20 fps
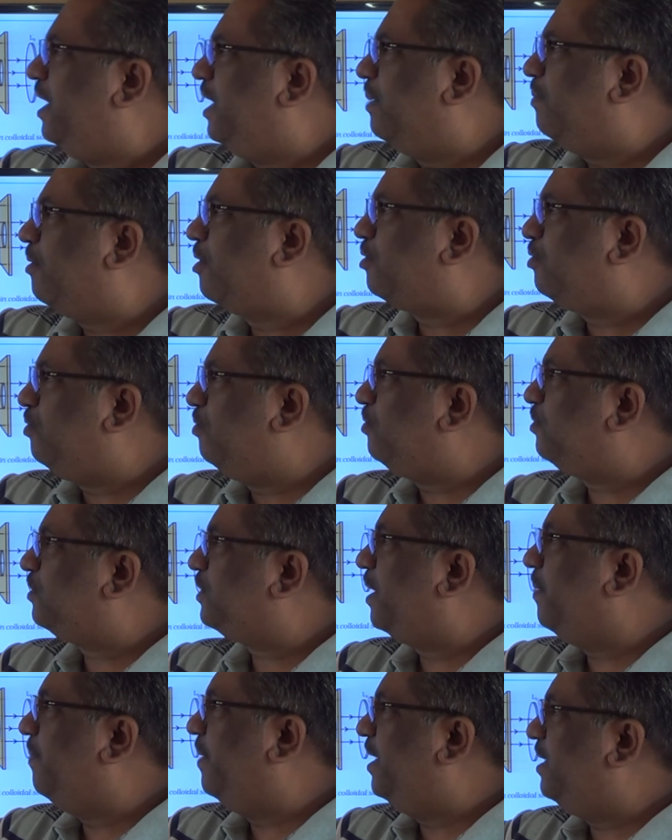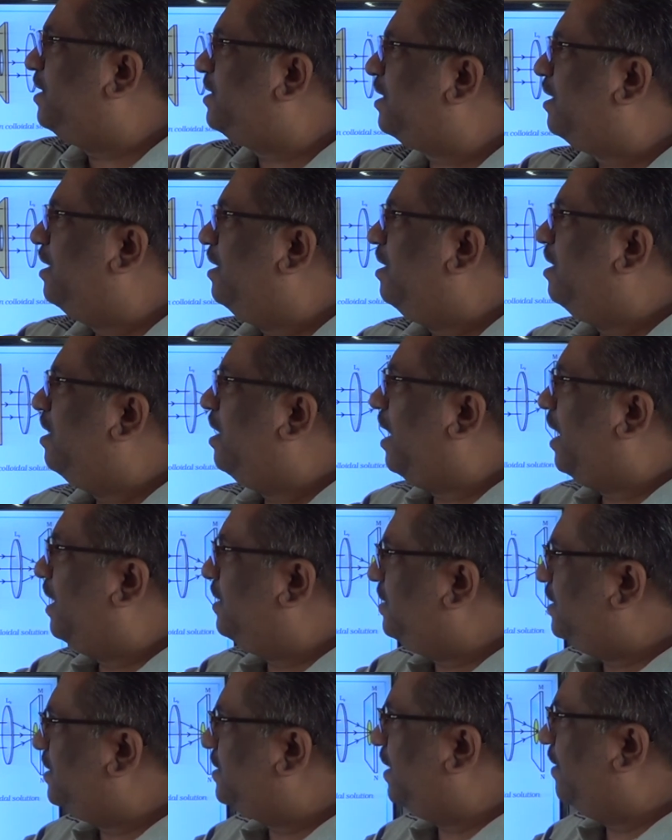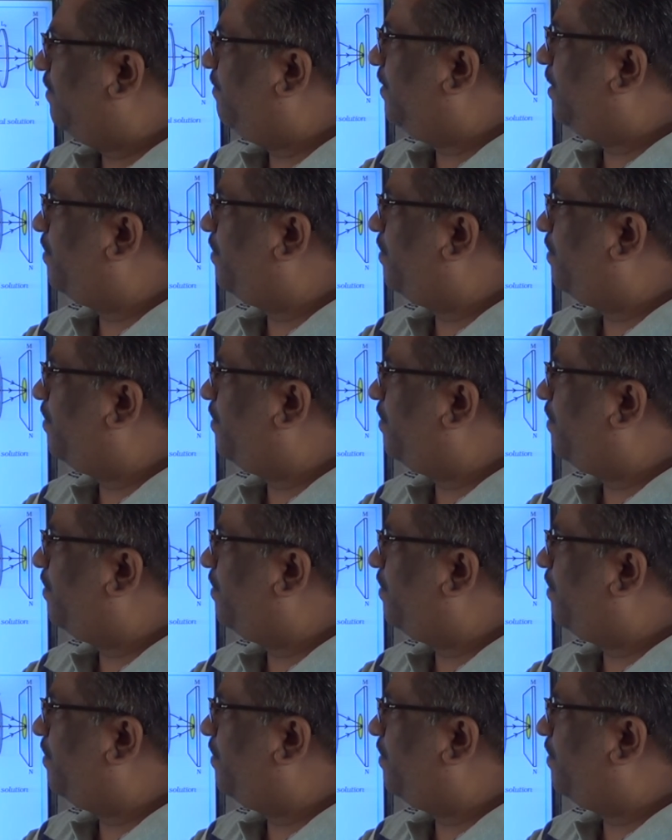about 2 to 3 minutes. As the sulfur